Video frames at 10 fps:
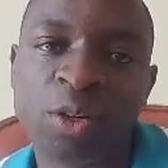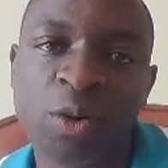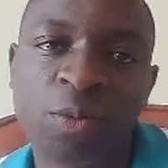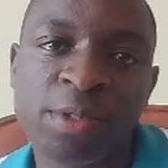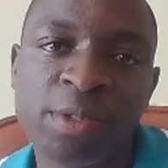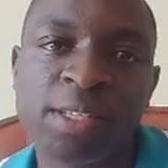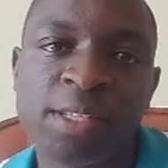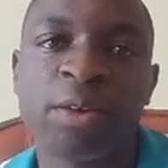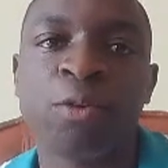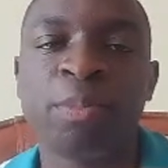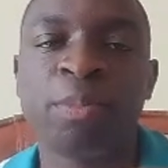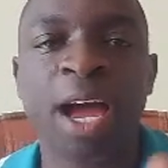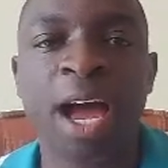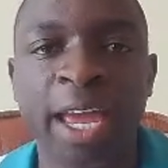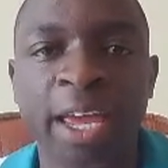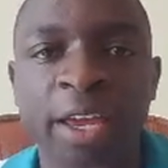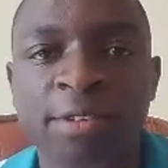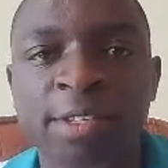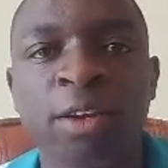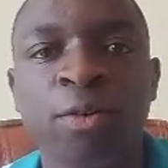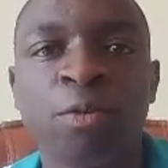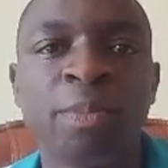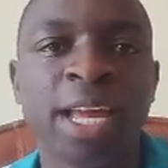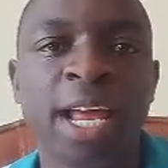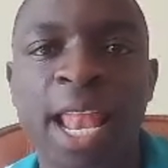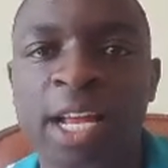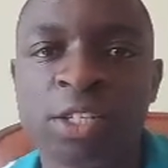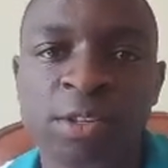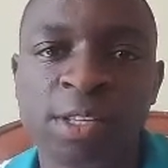they could be ions, they could be electrons,